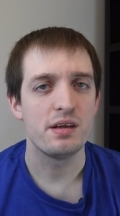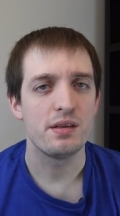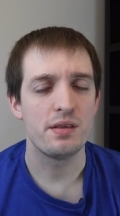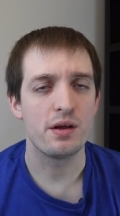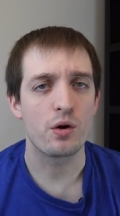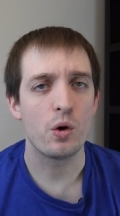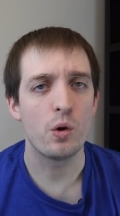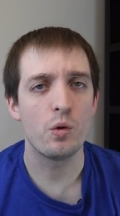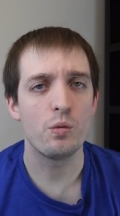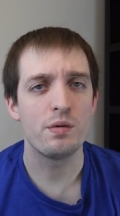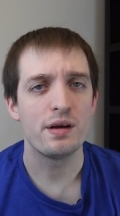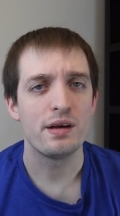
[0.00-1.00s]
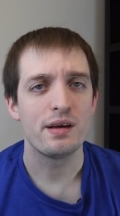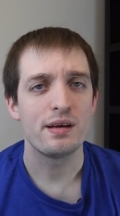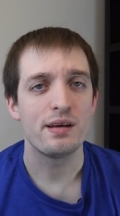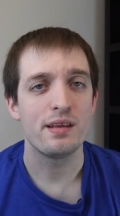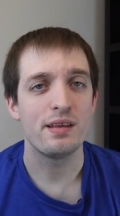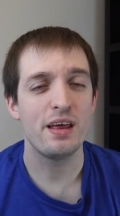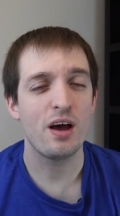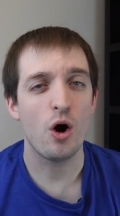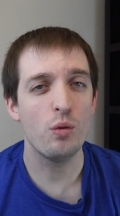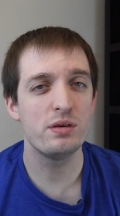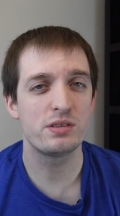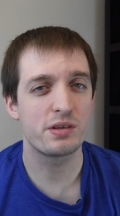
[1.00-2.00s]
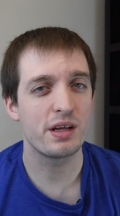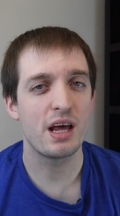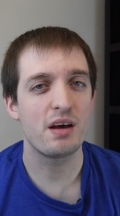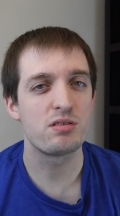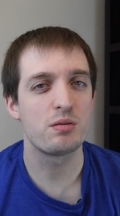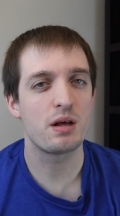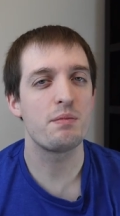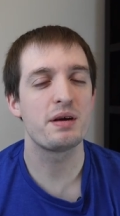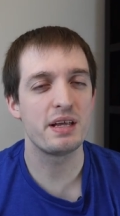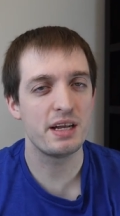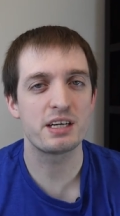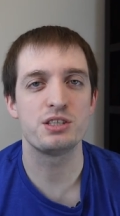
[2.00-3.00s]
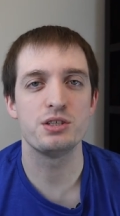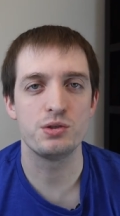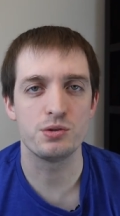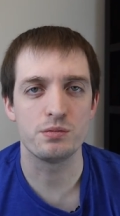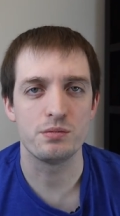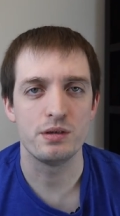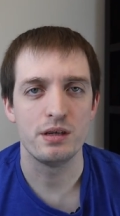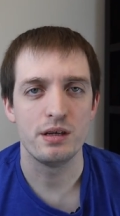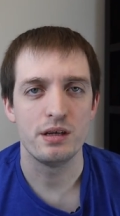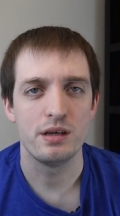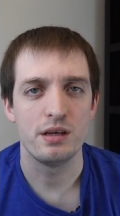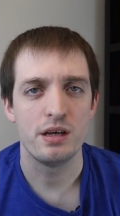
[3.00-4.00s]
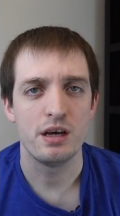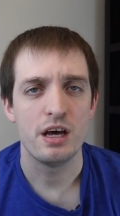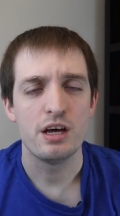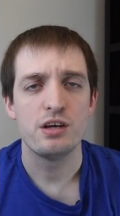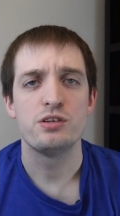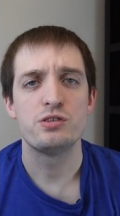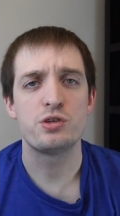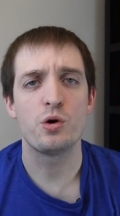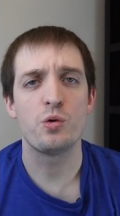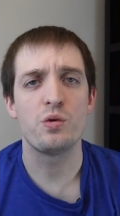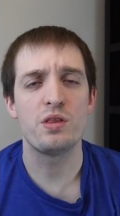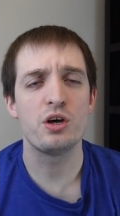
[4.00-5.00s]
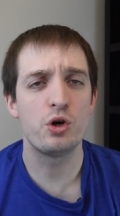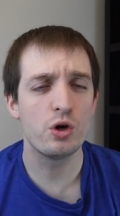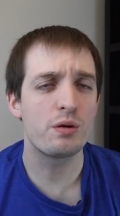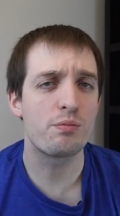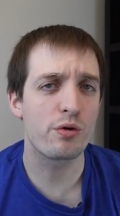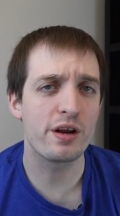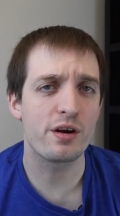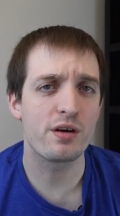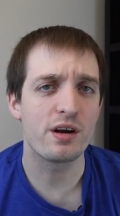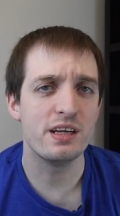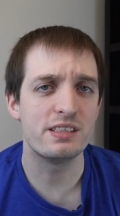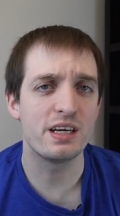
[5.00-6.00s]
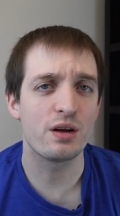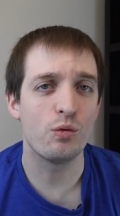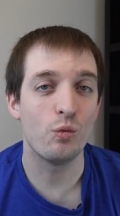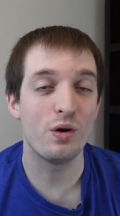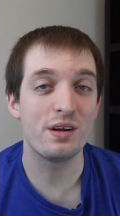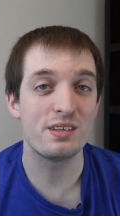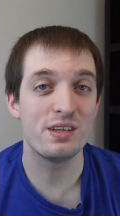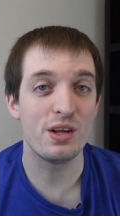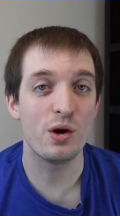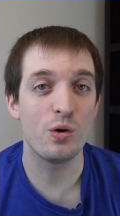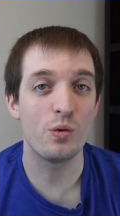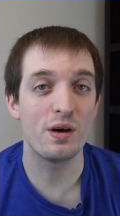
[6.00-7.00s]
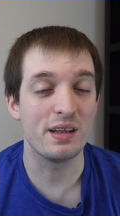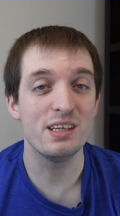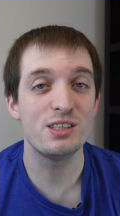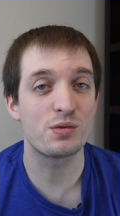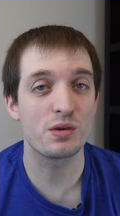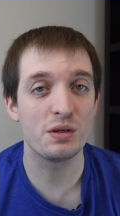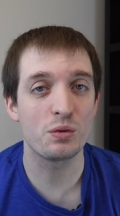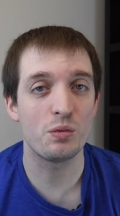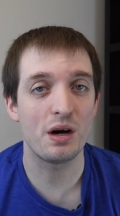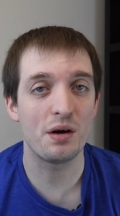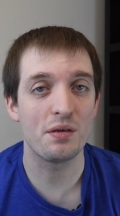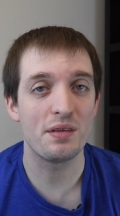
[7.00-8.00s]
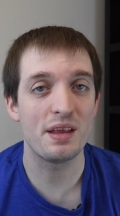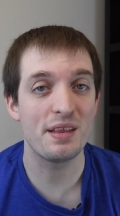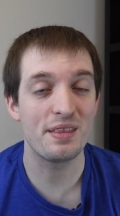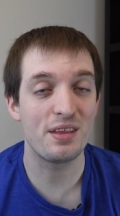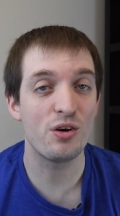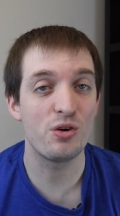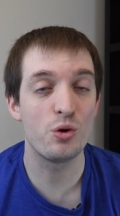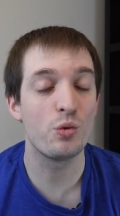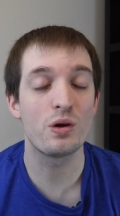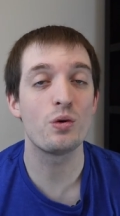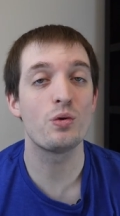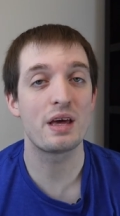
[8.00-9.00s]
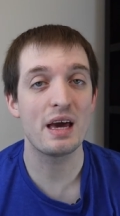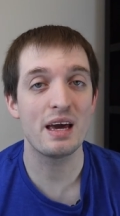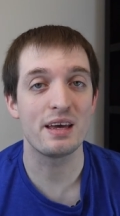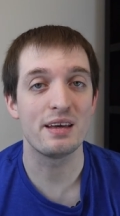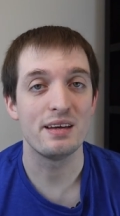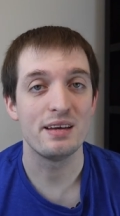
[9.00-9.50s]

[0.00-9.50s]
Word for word: their home, they always are going to have some type of connection to them. So the good breeder is going to want to know, at least for a little while, that they're doing okay.